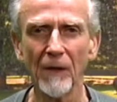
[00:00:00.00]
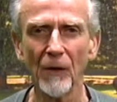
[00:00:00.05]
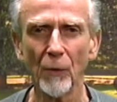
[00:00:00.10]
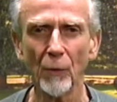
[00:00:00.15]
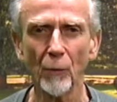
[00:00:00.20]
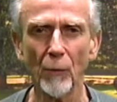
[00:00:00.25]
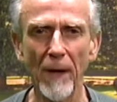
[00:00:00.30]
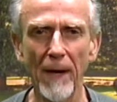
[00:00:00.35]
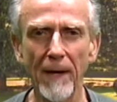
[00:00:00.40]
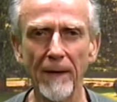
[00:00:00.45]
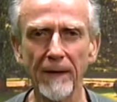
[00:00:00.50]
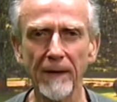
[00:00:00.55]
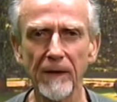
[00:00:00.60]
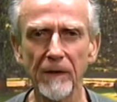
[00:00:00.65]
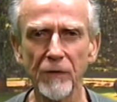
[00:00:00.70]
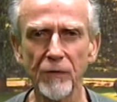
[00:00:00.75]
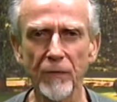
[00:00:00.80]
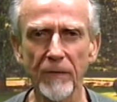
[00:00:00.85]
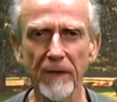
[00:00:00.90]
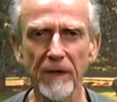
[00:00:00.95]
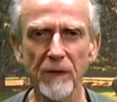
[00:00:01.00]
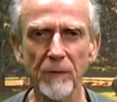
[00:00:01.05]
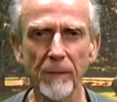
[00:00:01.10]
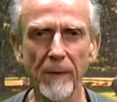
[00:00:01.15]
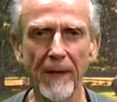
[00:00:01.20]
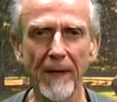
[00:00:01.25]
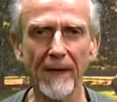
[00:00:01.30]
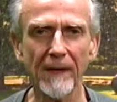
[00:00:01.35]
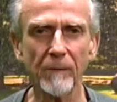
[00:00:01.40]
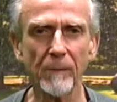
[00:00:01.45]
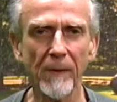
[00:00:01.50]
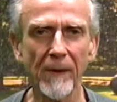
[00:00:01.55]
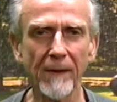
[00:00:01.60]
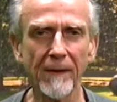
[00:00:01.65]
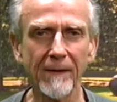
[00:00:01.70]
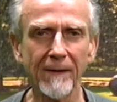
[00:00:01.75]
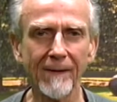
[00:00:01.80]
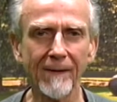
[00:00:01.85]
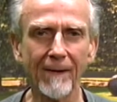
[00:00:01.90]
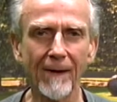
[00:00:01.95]
rowdy, as you expect, but
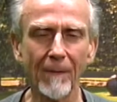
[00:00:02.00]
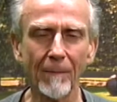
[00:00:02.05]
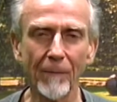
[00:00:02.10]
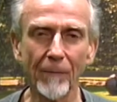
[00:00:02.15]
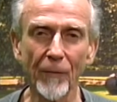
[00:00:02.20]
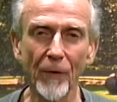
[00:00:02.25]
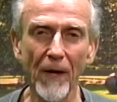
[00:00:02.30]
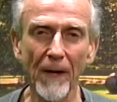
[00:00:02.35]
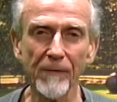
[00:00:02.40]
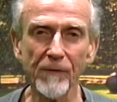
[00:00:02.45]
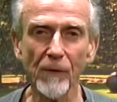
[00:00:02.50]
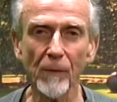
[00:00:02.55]
perhaps